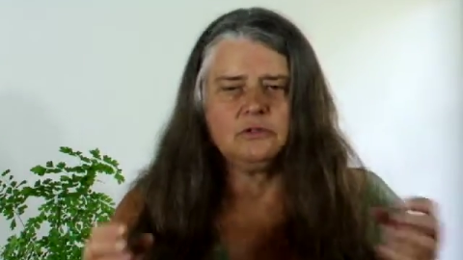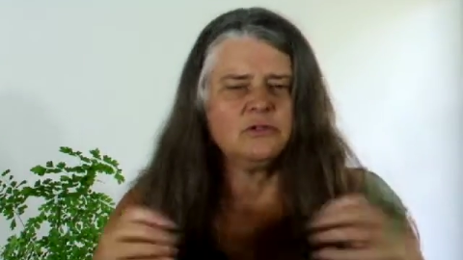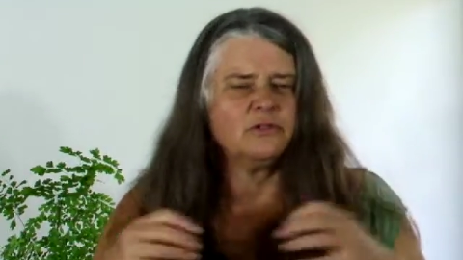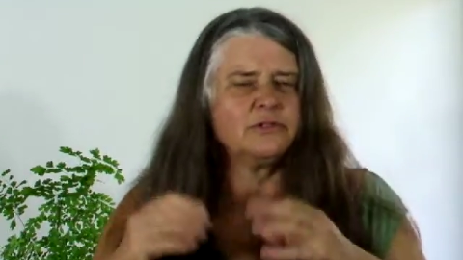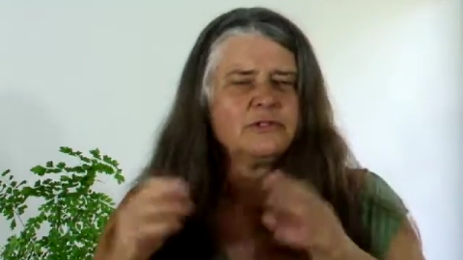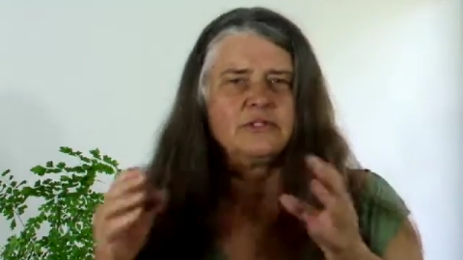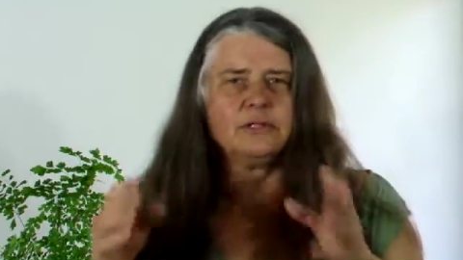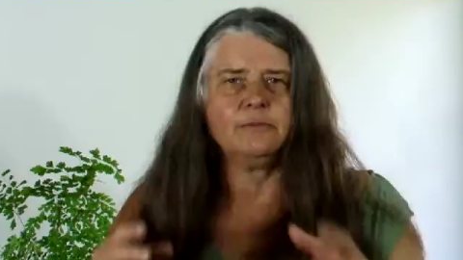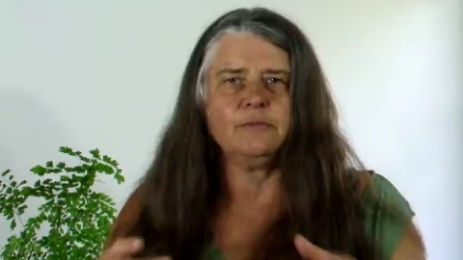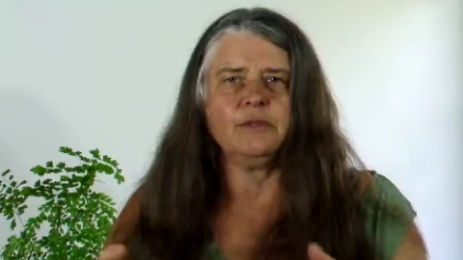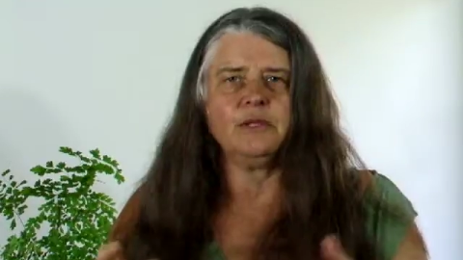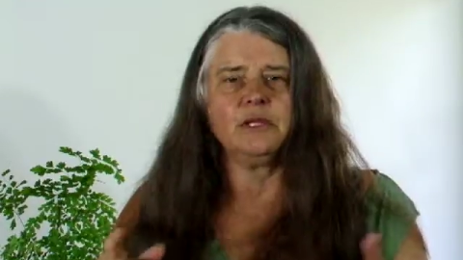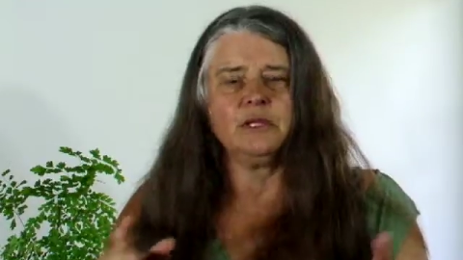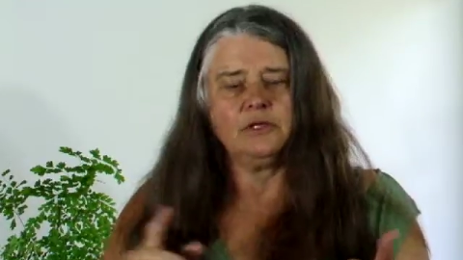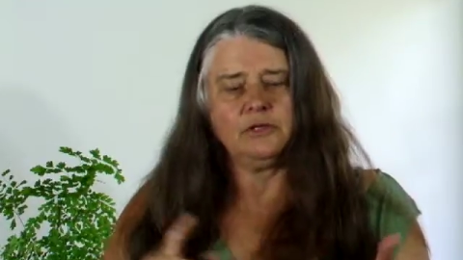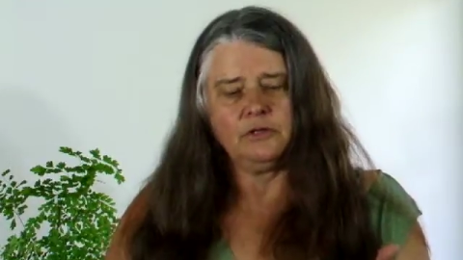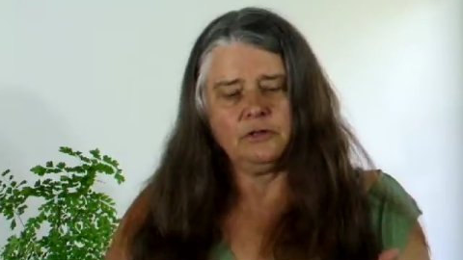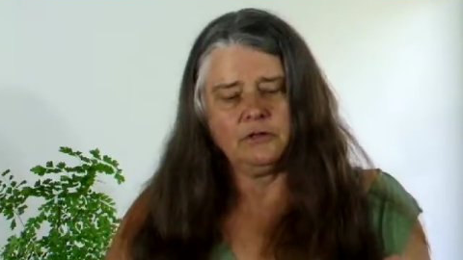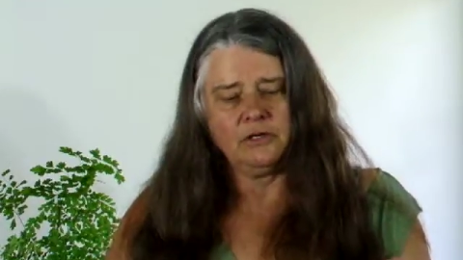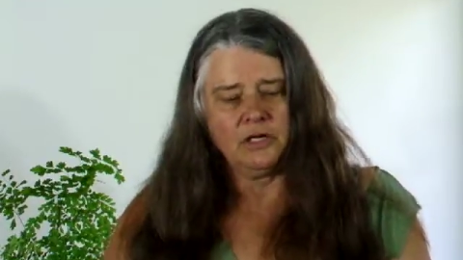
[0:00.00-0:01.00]
or, or something
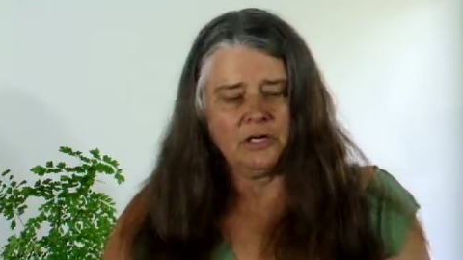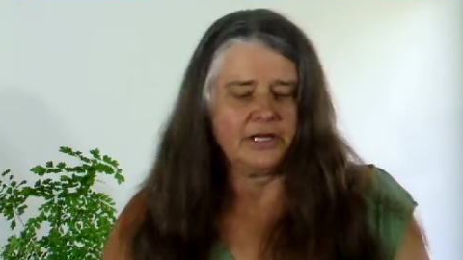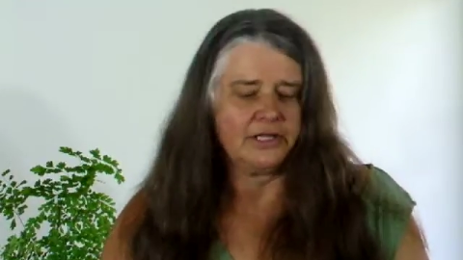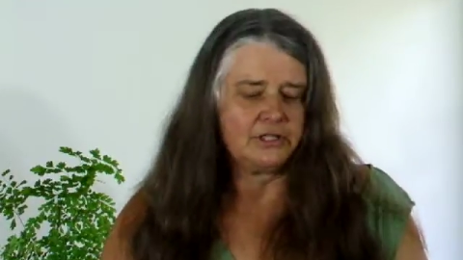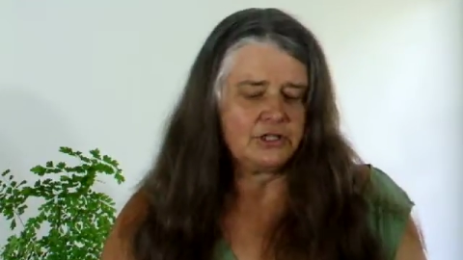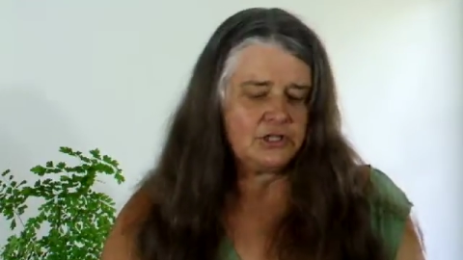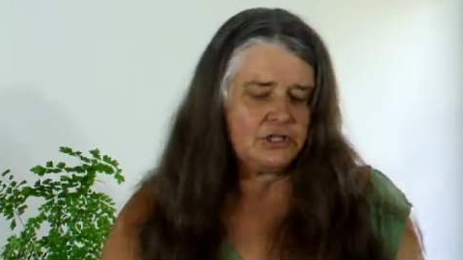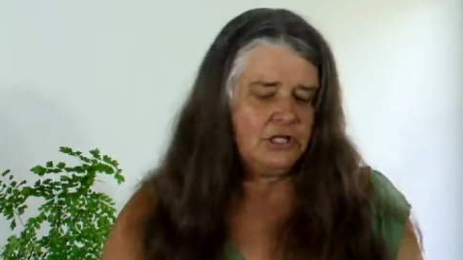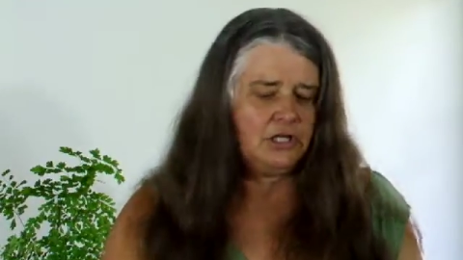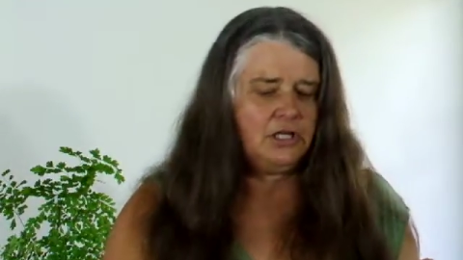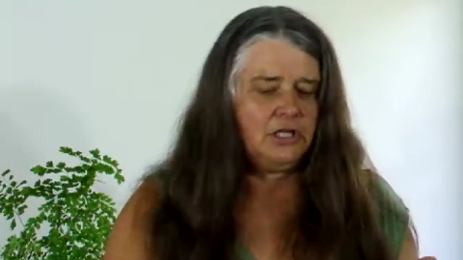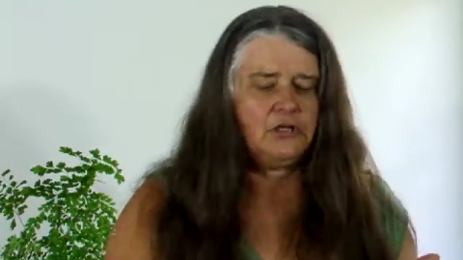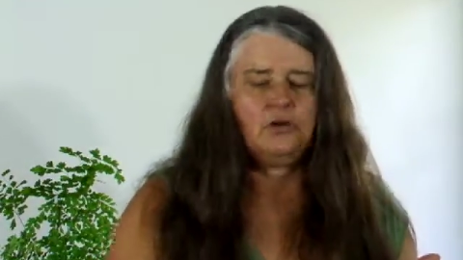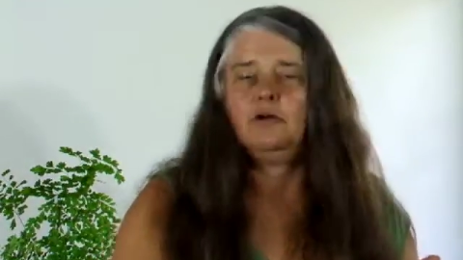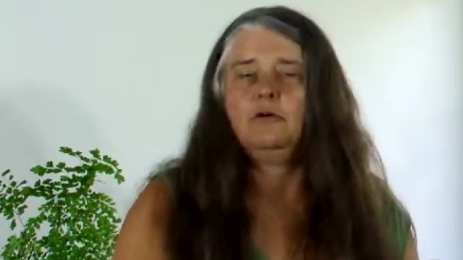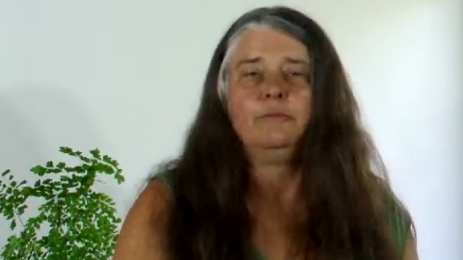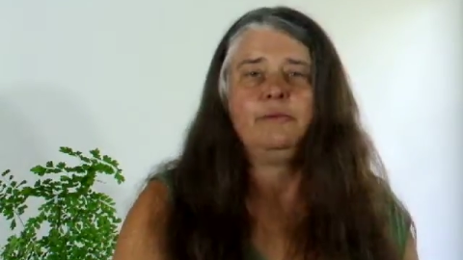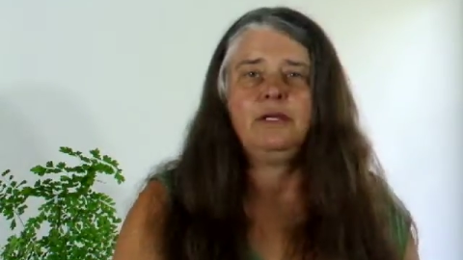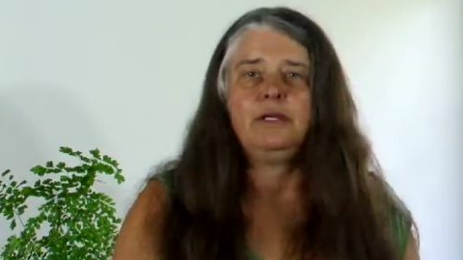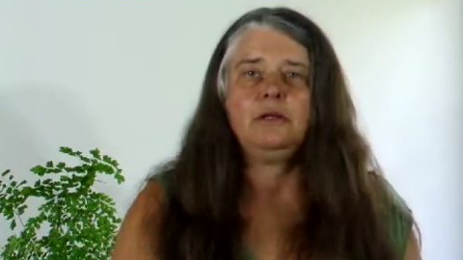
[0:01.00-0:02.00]
and you like, share,
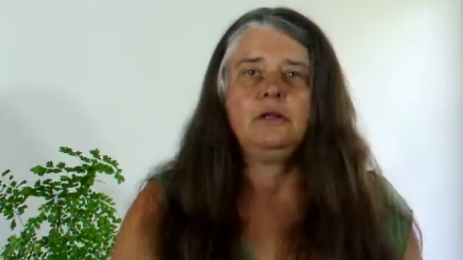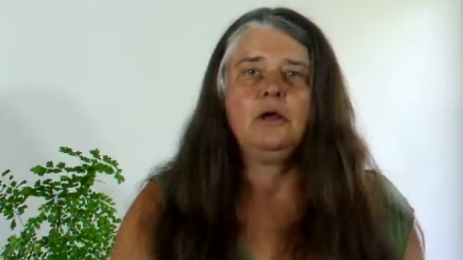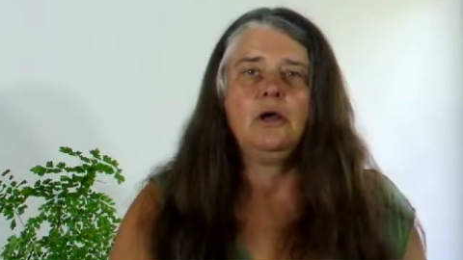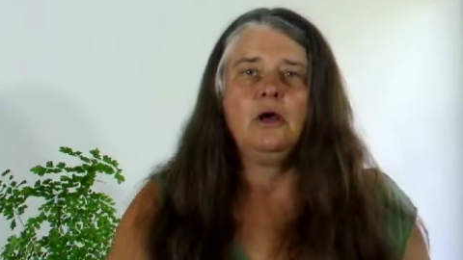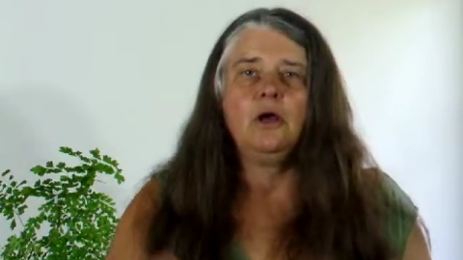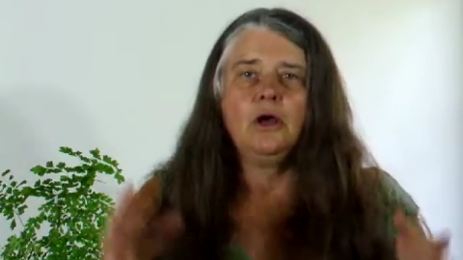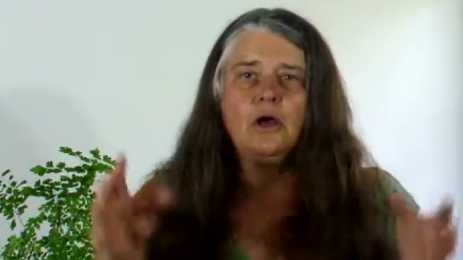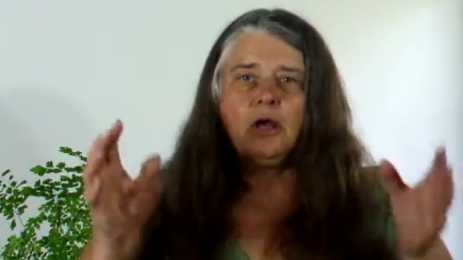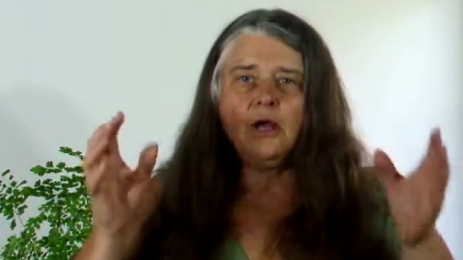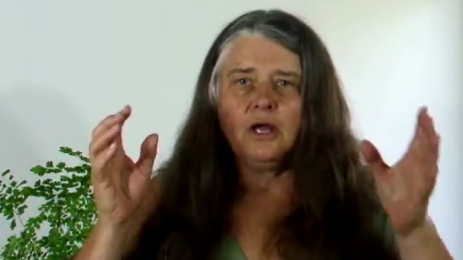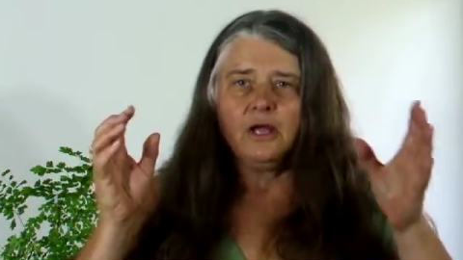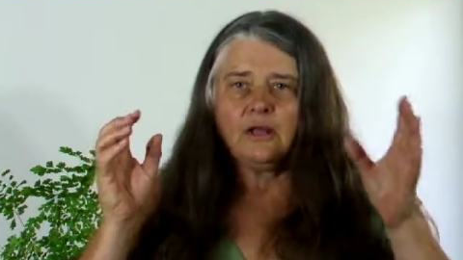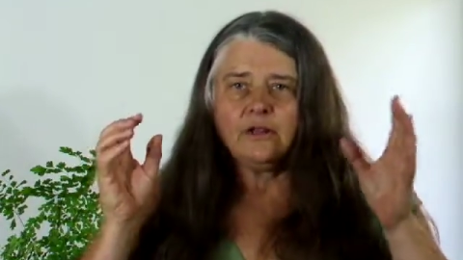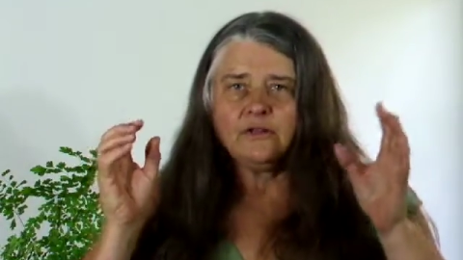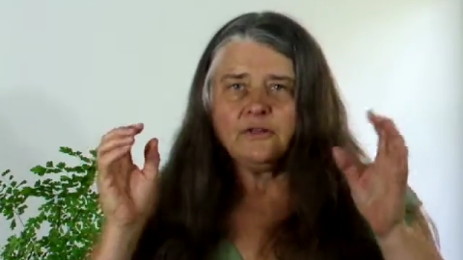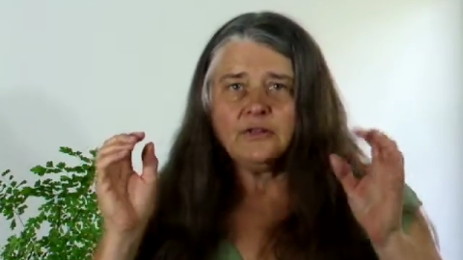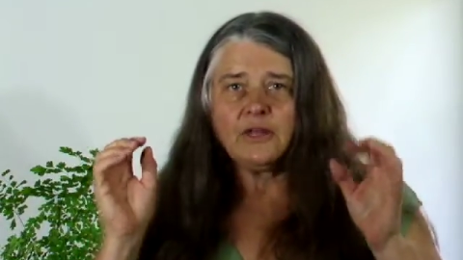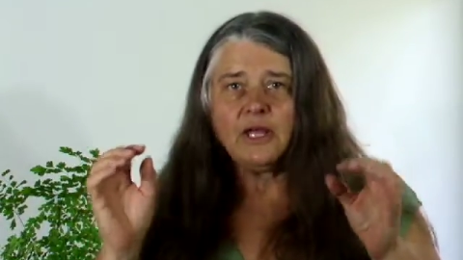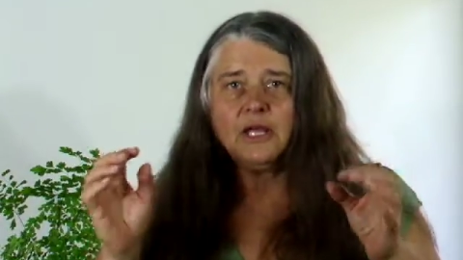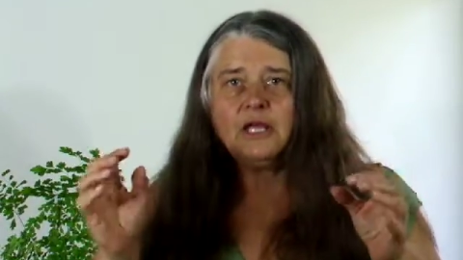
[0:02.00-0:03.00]
comment,
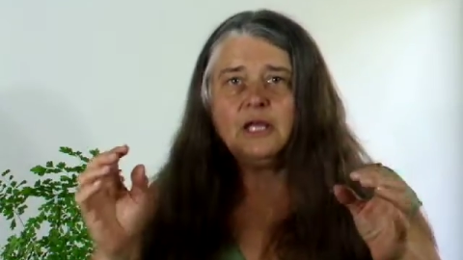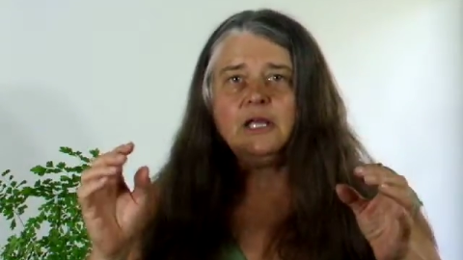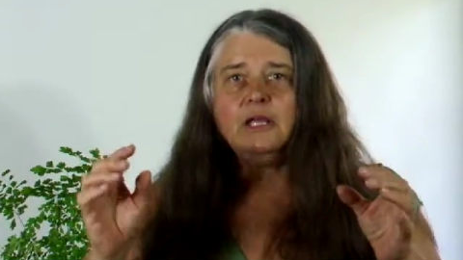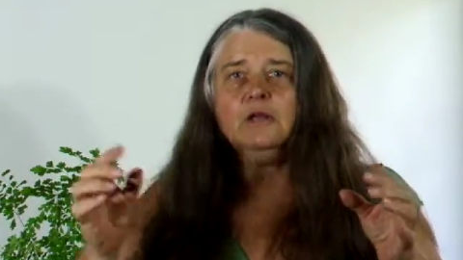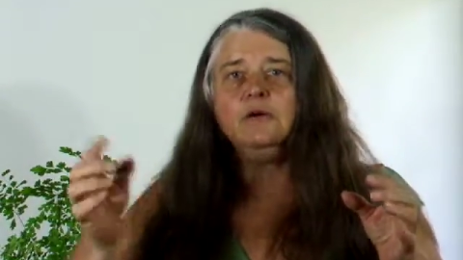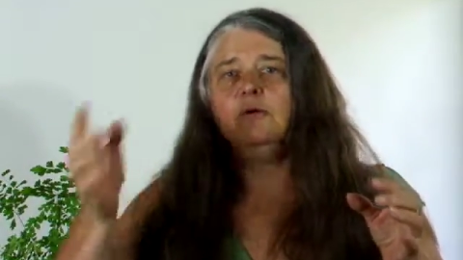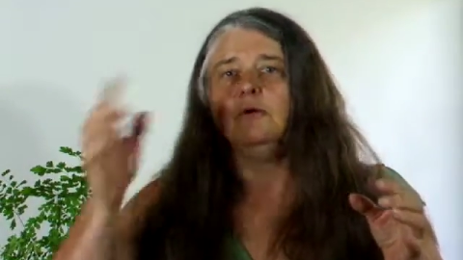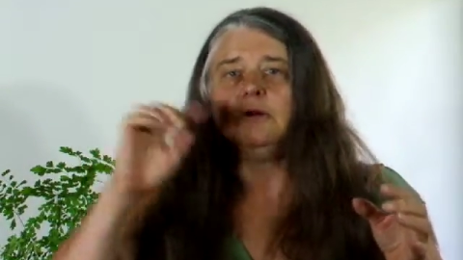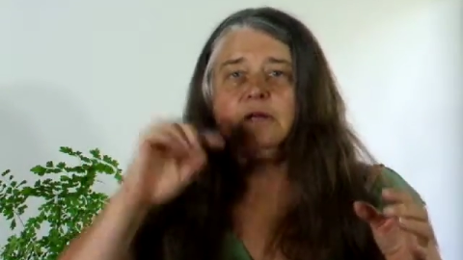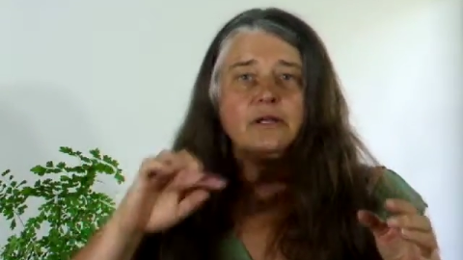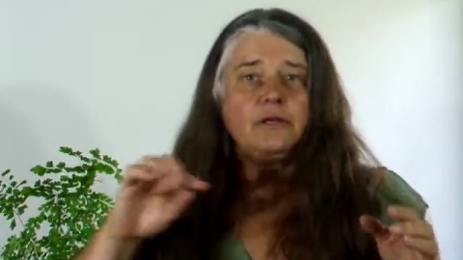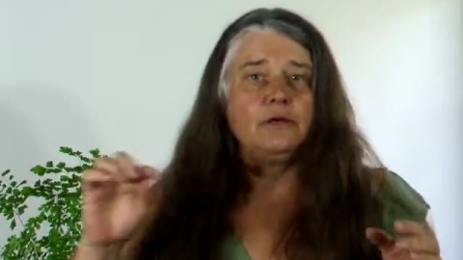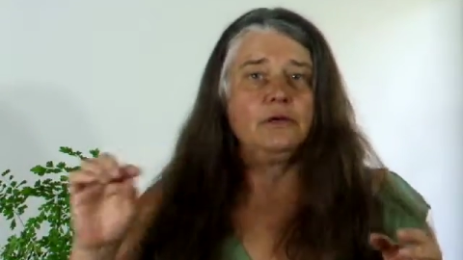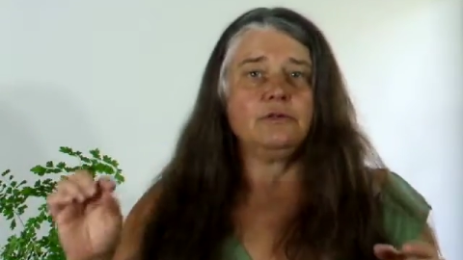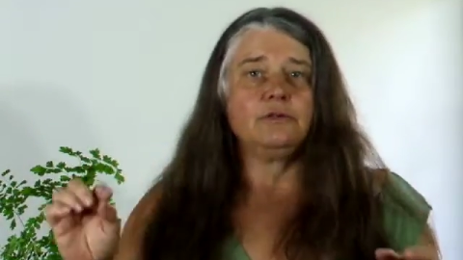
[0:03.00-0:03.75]
they all go